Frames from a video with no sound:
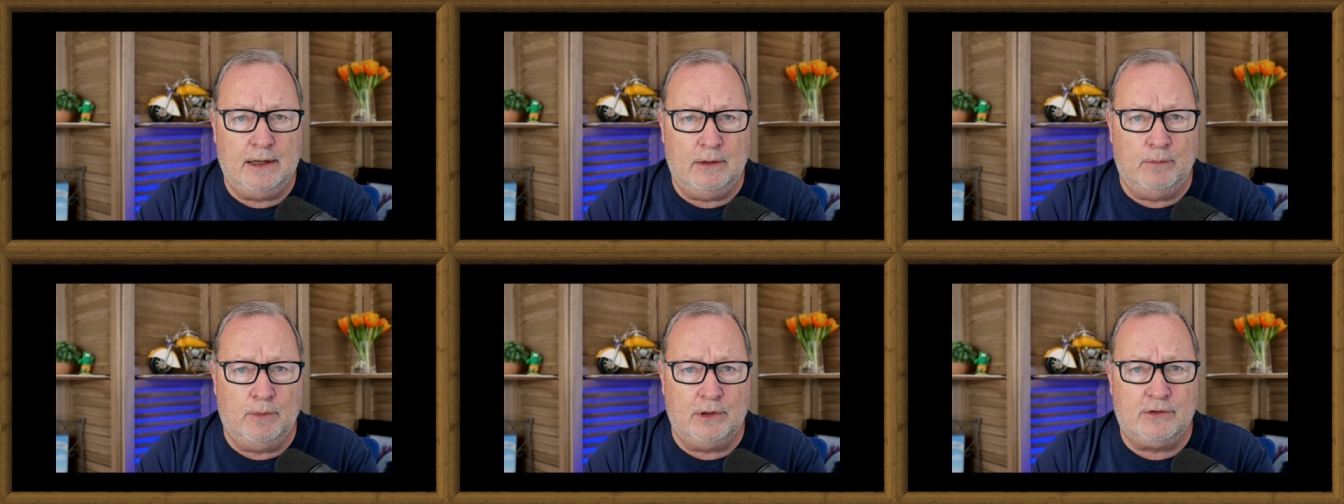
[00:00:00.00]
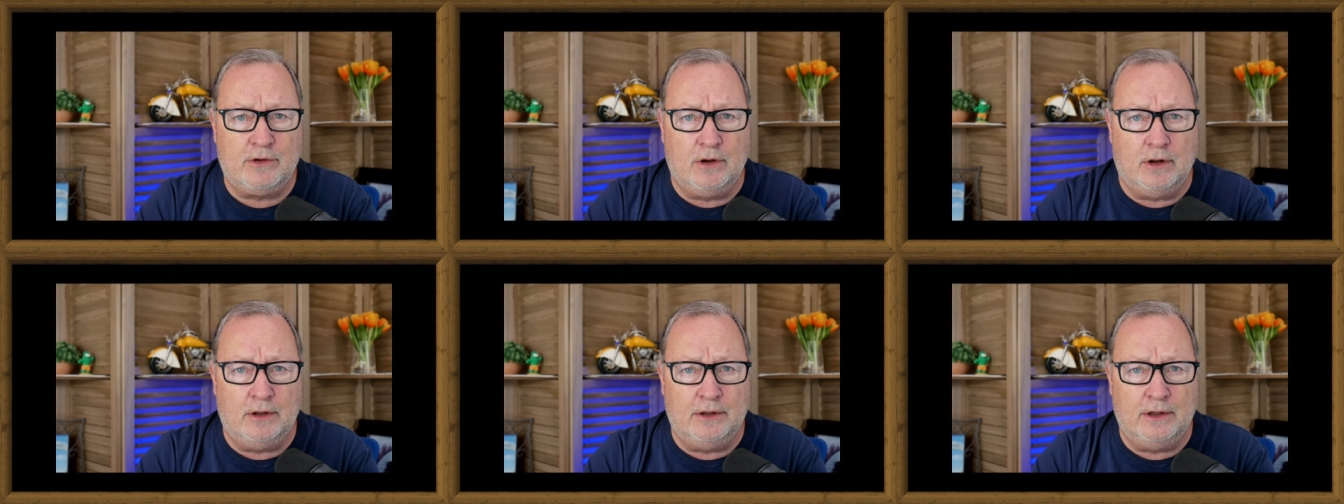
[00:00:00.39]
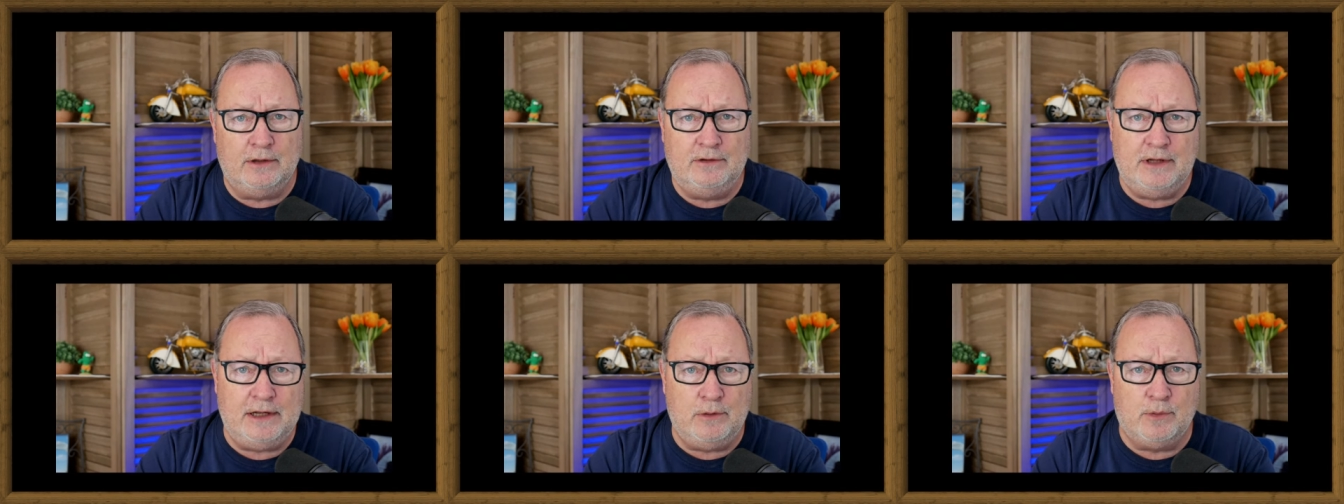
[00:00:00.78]
in what's called uh,
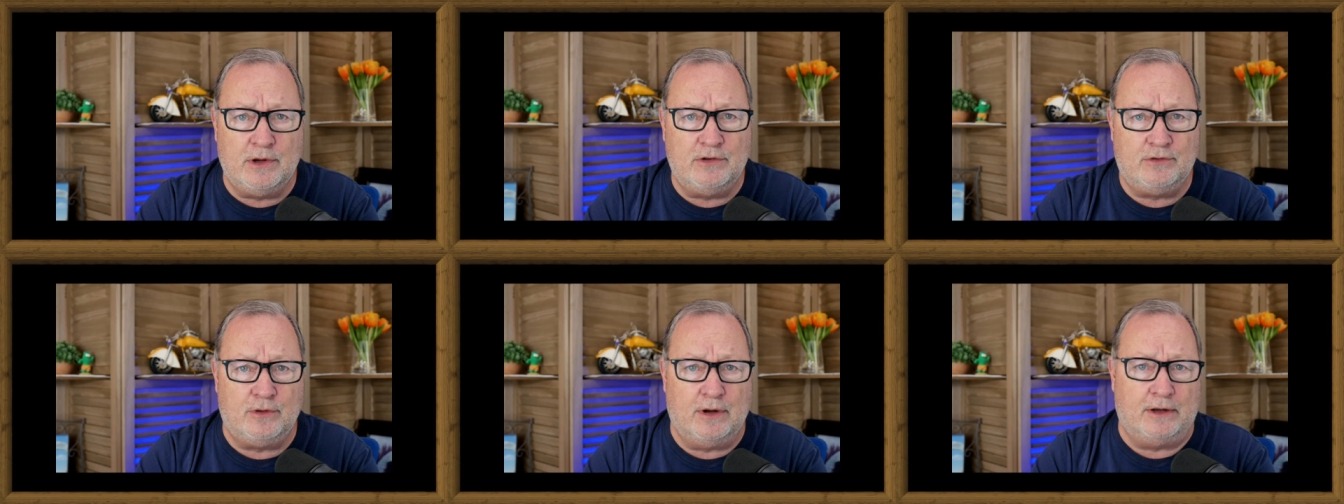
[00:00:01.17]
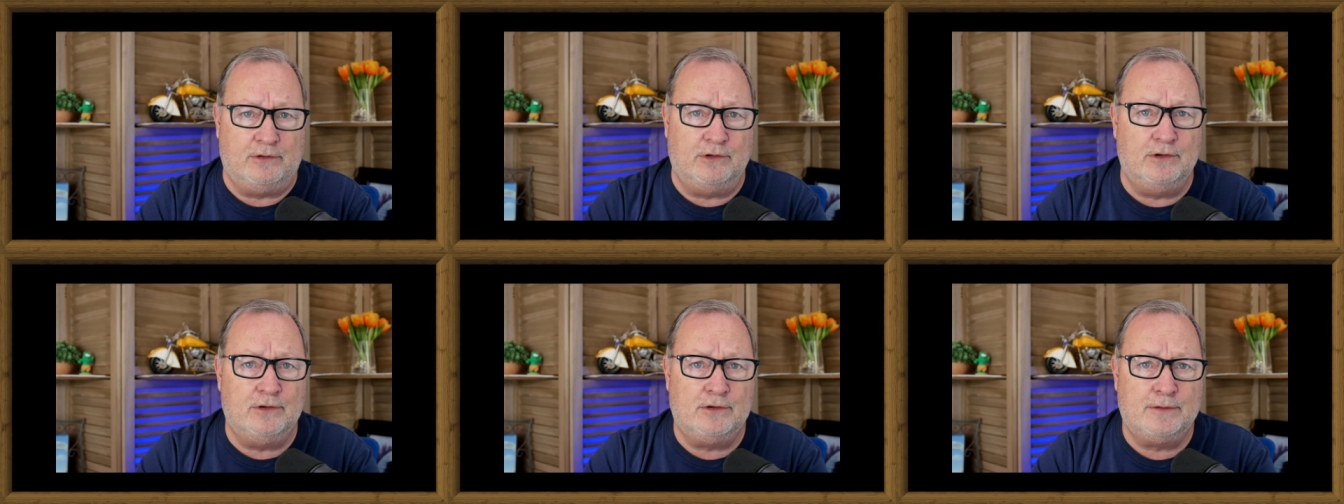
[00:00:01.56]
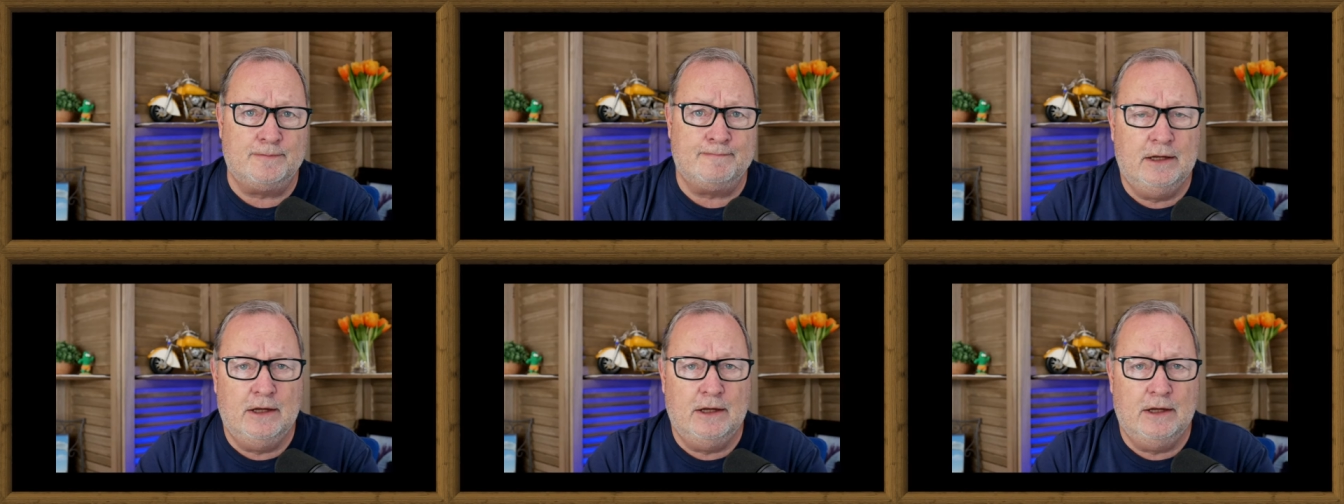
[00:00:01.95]
deed restrictions.